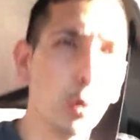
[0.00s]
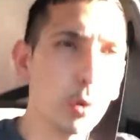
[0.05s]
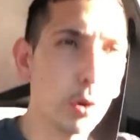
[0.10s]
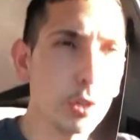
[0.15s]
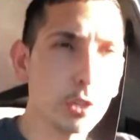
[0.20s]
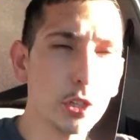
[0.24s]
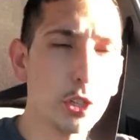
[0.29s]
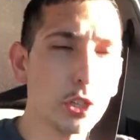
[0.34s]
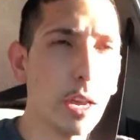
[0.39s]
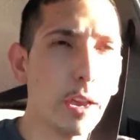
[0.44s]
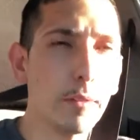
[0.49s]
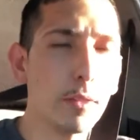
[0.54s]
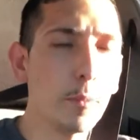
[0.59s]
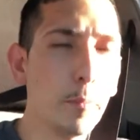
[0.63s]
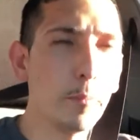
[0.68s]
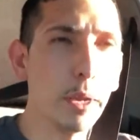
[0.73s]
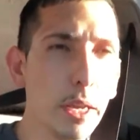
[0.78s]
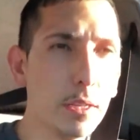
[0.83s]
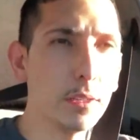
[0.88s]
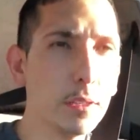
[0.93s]
or just have the
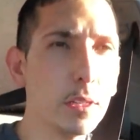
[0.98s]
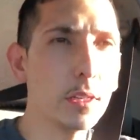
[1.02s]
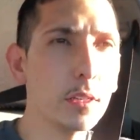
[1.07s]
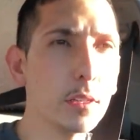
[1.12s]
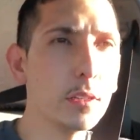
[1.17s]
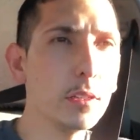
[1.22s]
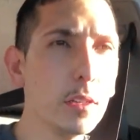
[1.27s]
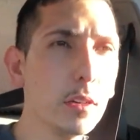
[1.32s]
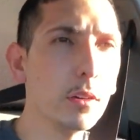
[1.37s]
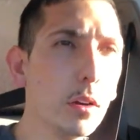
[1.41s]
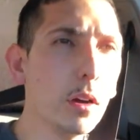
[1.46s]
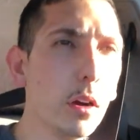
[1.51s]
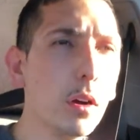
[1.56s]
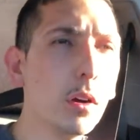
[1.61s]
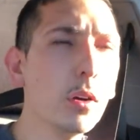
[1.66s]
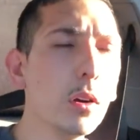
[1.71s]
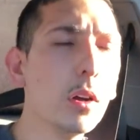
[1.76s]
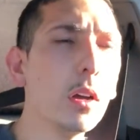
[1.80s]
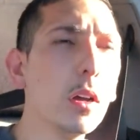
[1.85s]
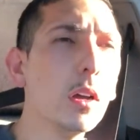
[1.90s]
basic 0